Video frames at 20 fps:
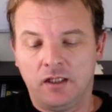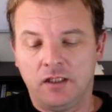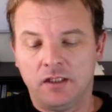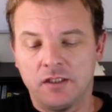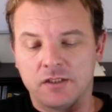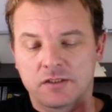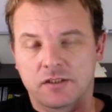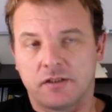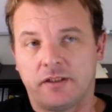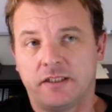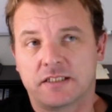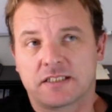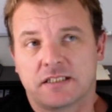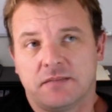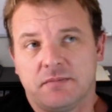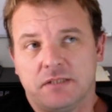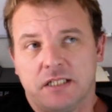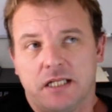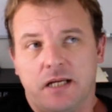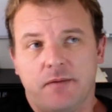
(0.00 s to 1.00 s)
So, and
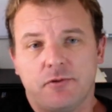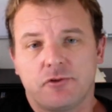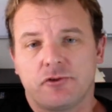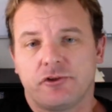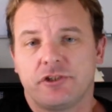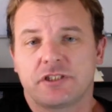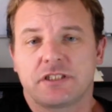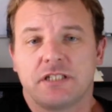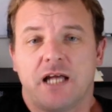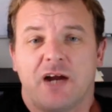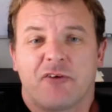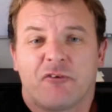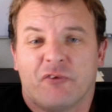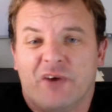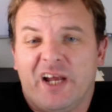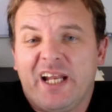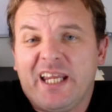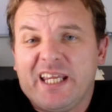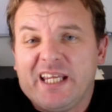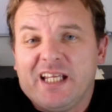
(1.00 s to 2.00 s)
sometimes you're just not
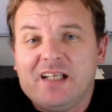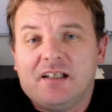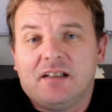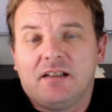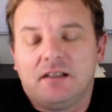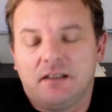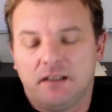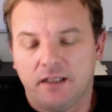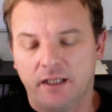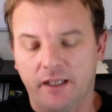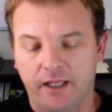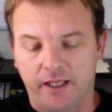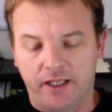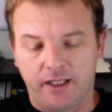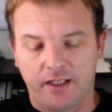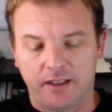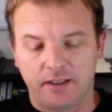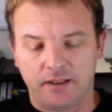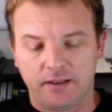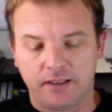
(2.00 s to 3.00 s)
ready.
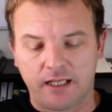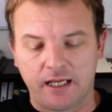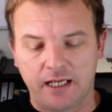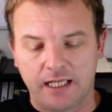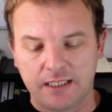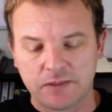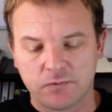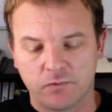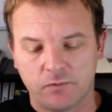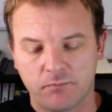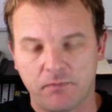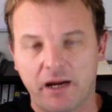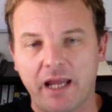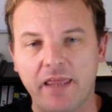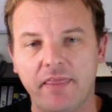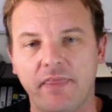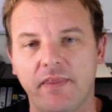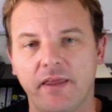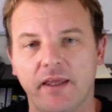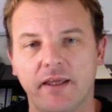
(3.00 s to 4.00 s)
And that's what my
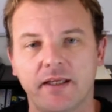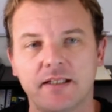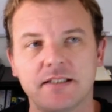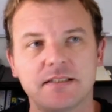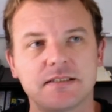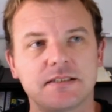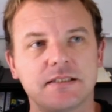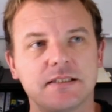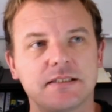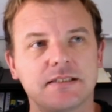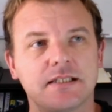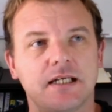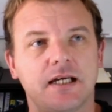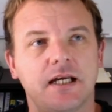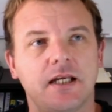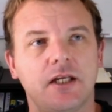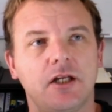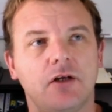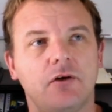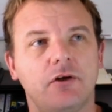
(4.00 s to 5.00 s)
thing is
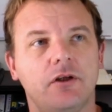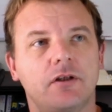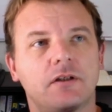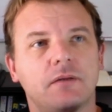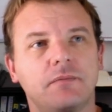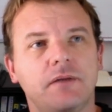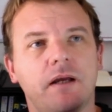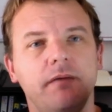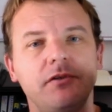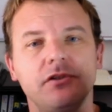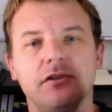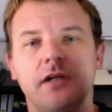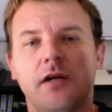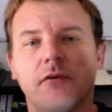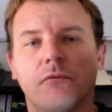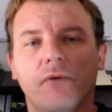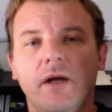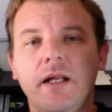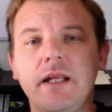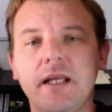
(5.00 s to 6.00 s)
that, sometimes you're
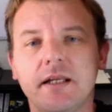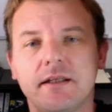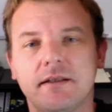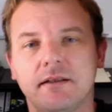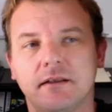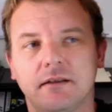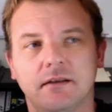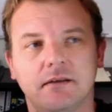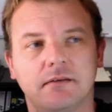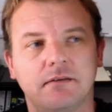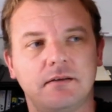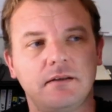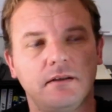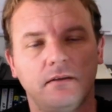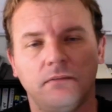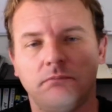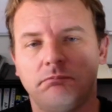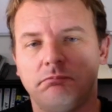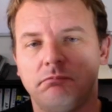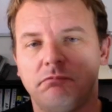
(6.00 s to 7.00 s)
not ready to
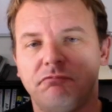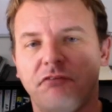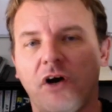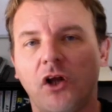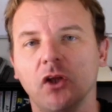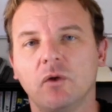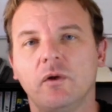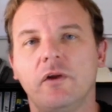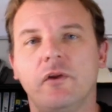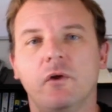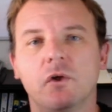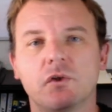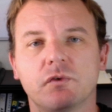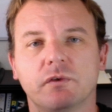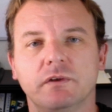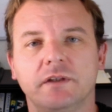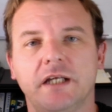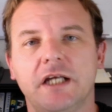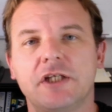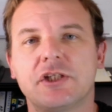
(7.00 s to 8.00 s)
follow in those
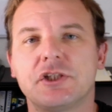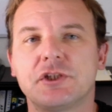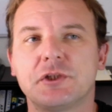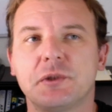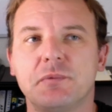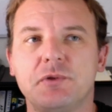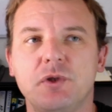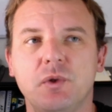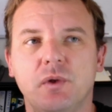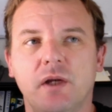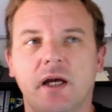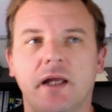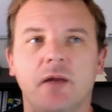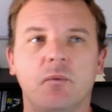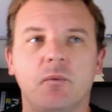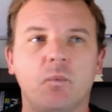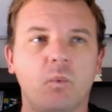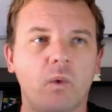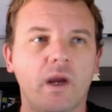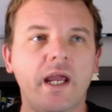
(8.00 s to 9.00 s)
relationships. You got to
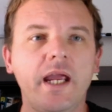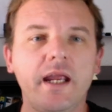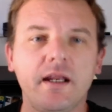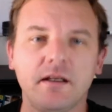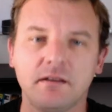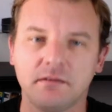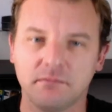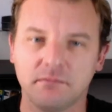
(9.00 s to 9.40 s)
wait